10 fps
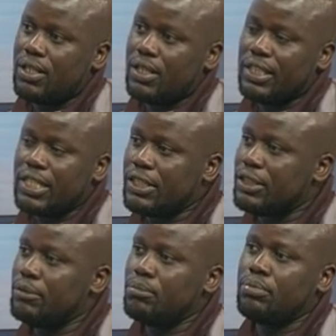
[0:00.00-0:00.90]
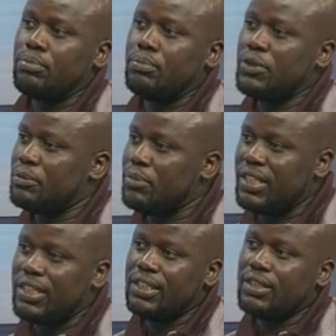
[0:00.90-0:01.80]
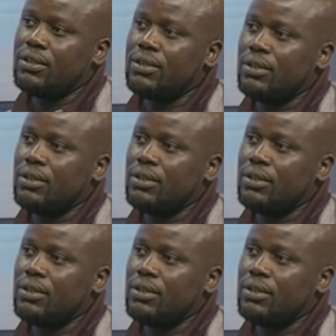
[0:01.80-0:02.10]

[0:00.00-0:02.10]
leadership, peace building,